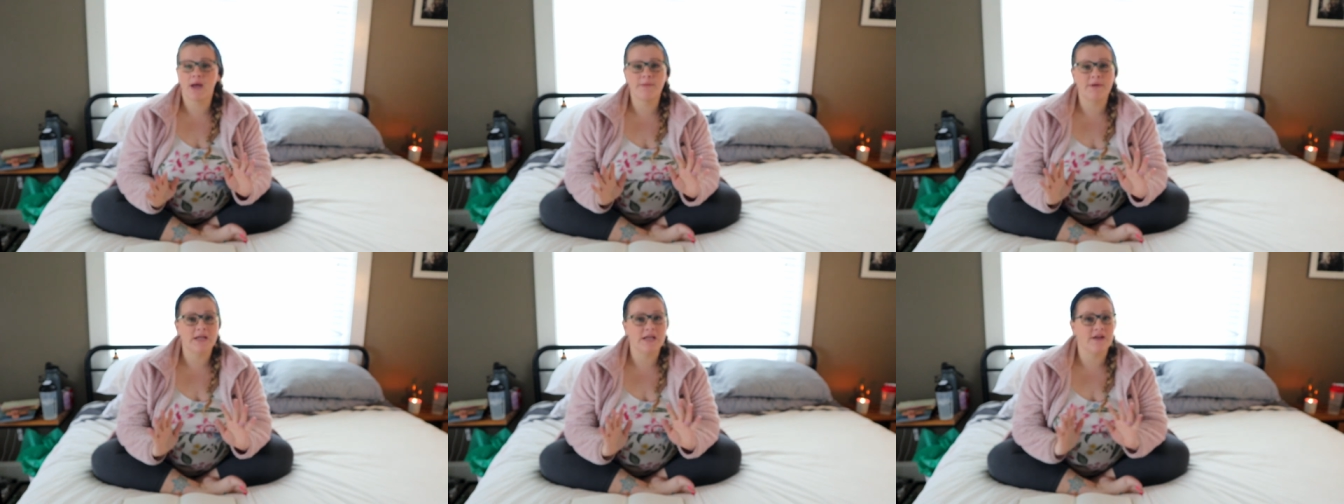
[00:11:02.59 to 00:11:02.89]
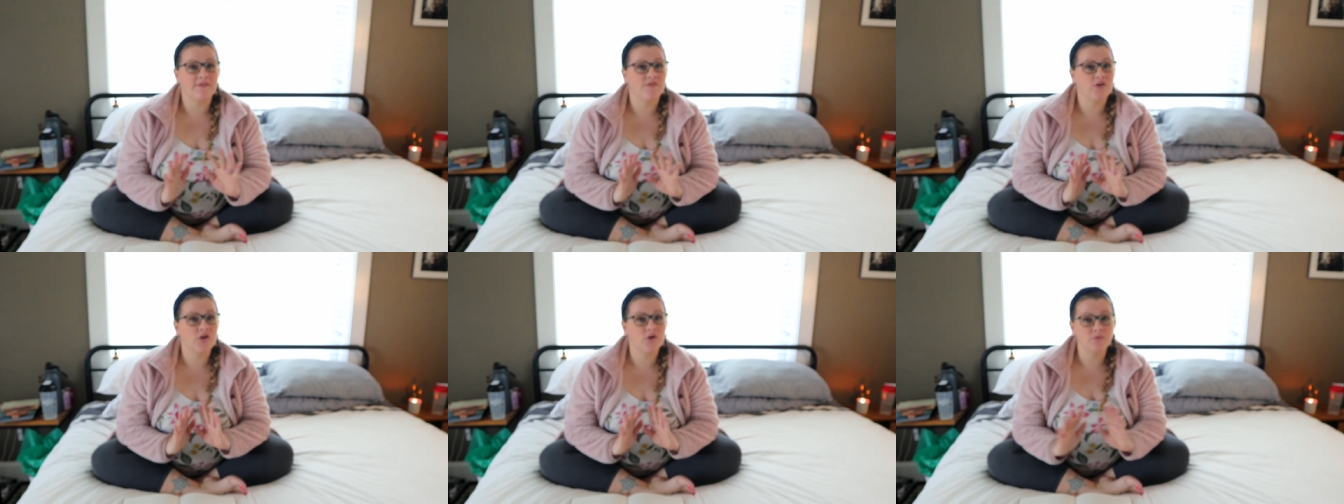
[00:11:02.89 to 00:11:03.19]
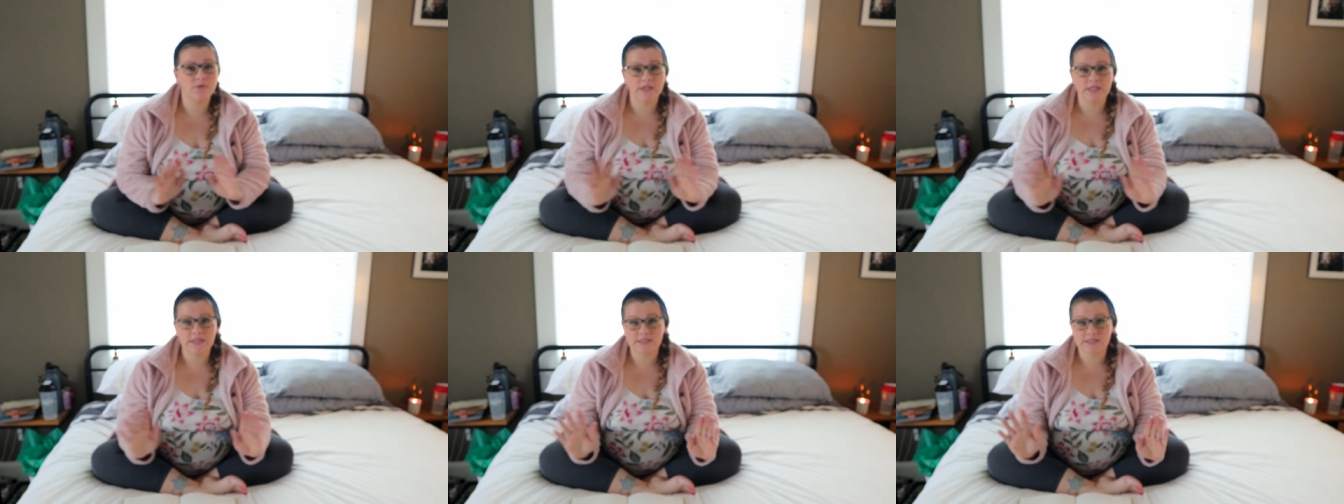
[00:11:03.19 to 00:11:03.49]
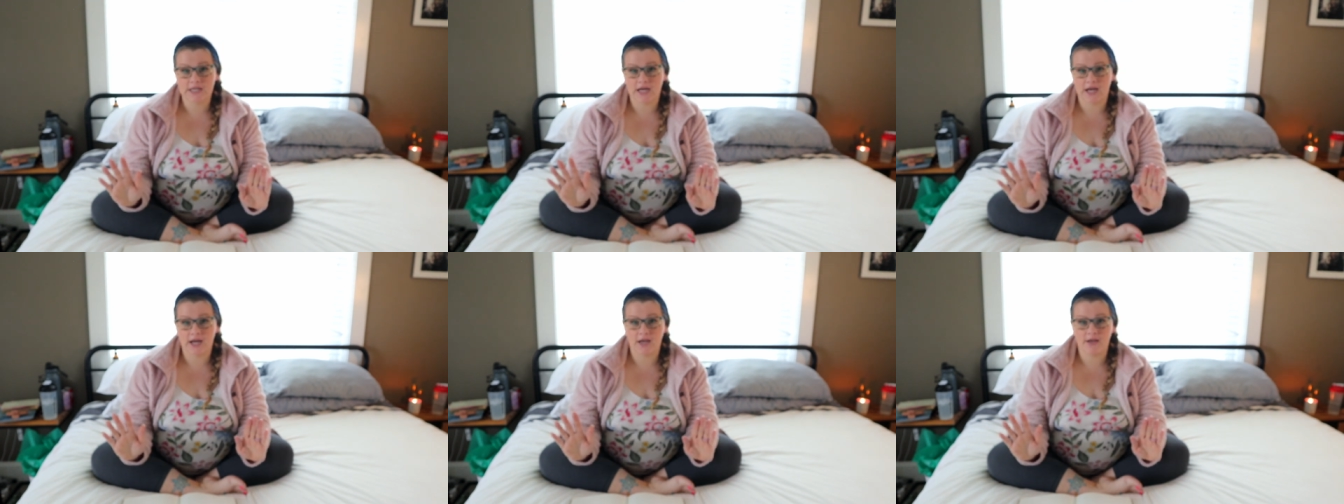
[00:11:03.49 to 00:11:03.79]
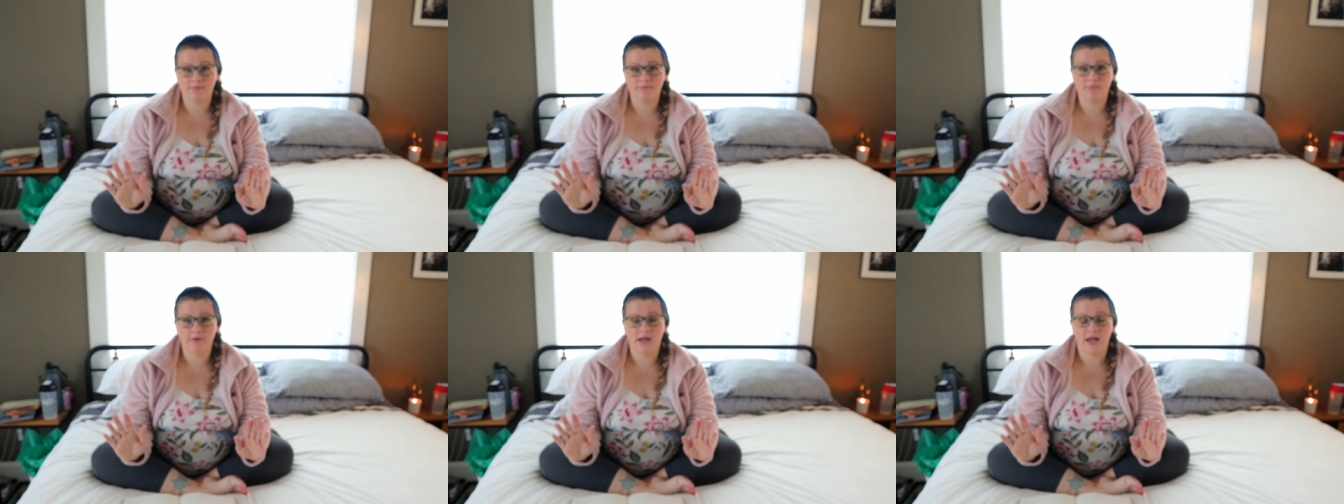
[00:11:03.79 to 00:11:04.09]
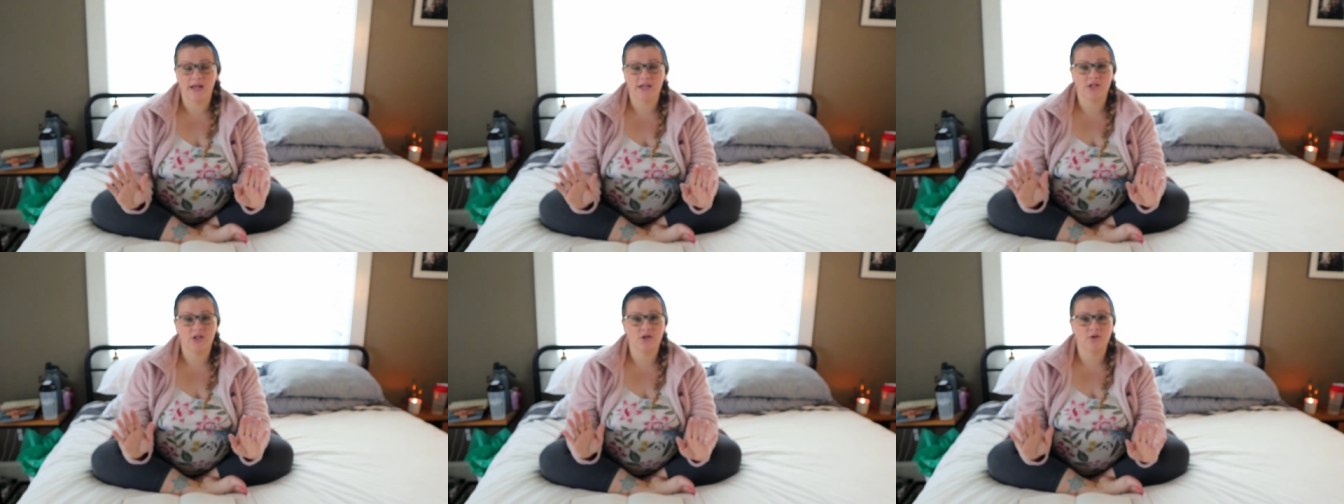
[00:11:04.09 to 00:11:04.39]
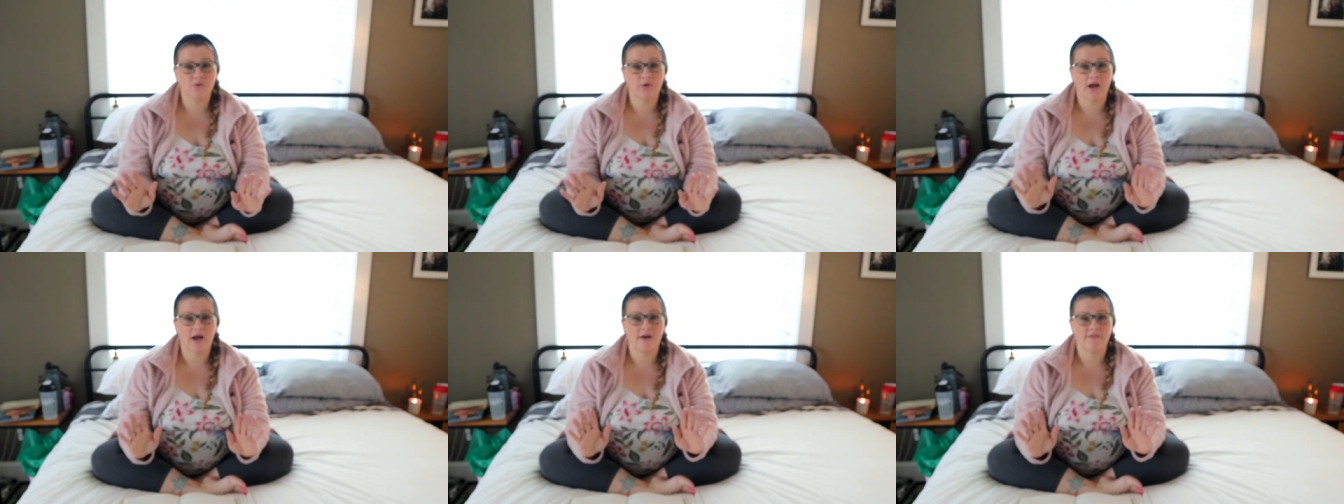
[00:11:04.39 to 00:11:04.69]
I mean, if you need time and
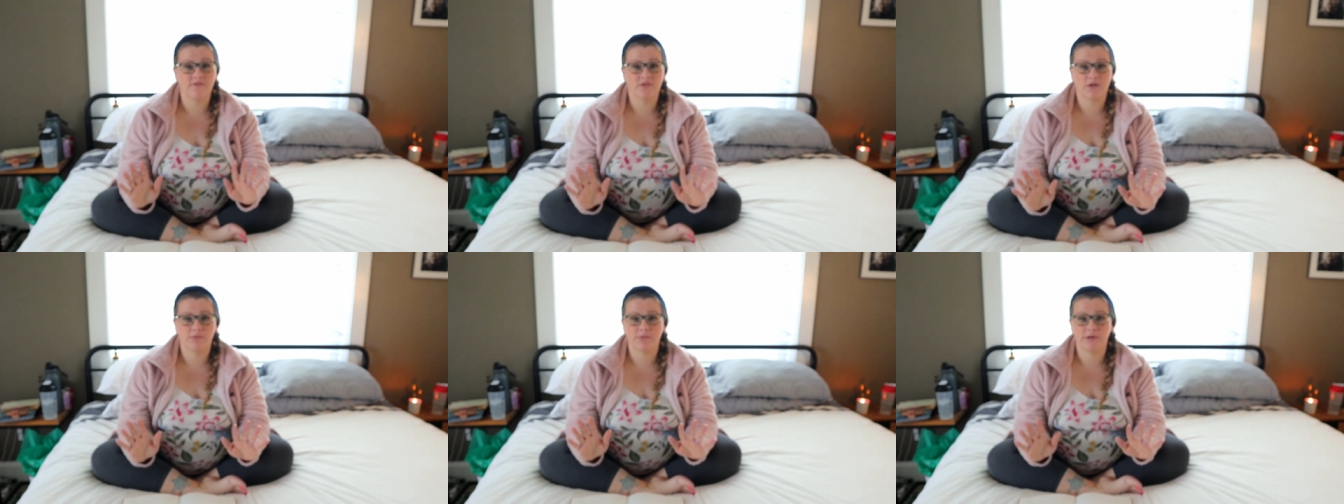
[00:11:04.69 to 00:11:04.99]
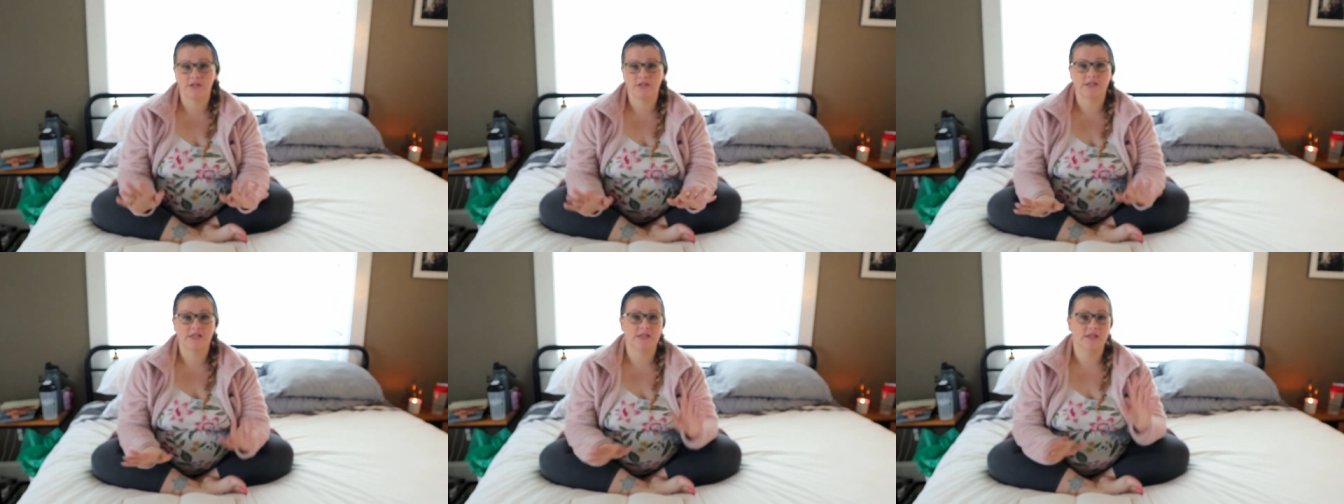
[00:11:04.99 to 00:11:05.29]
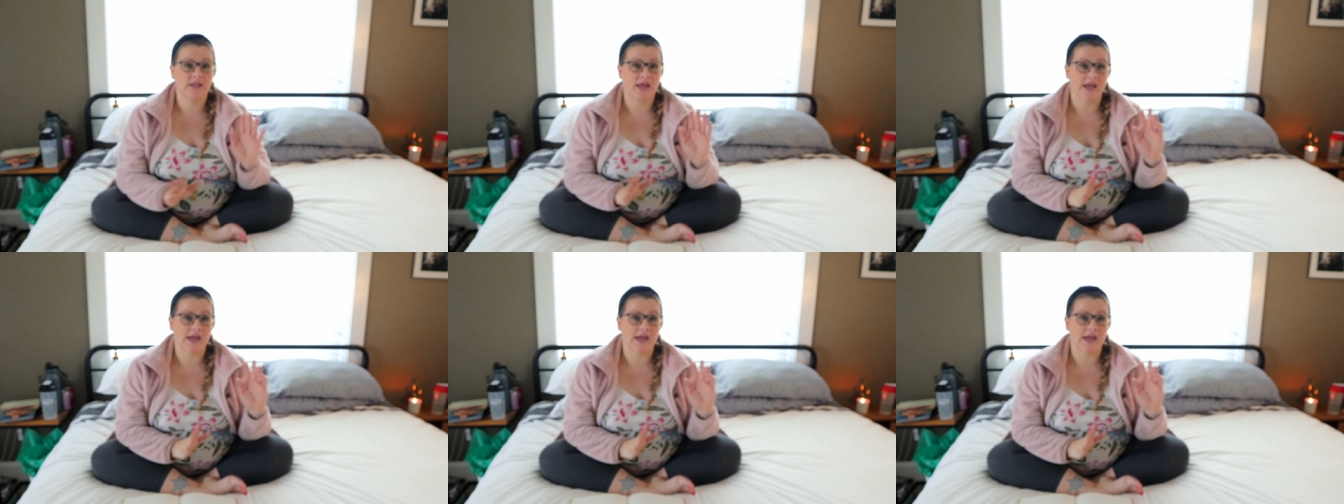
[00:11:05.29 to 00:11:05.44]
you have the ability,